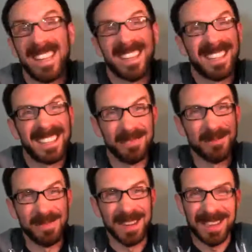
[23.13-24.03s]
You gotta get a
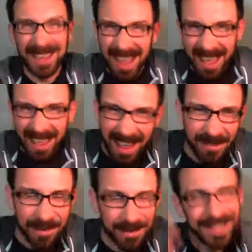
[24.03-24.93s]
roommate.
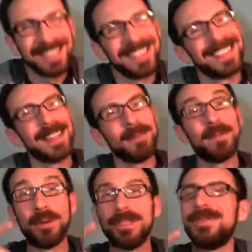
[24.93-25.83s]
Everybody,
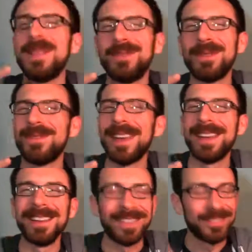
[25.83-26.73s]
most people have
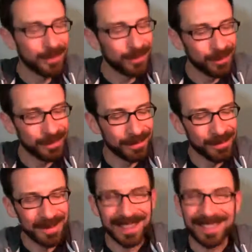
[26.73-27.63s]
had some sort of
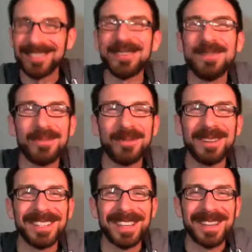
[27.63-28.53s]
roommate at some
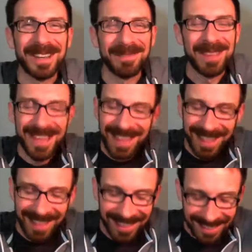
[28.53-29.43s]
point in time,
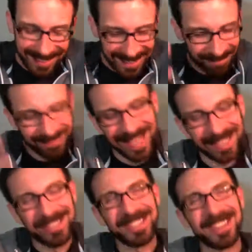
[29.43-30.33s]
and
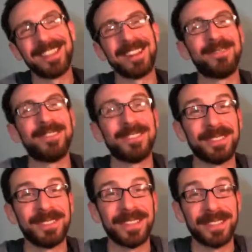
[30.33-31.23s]
that's just how you gotta
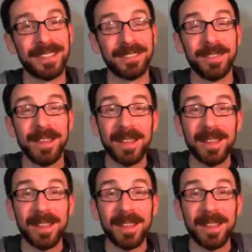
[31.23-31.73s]
facilitate life.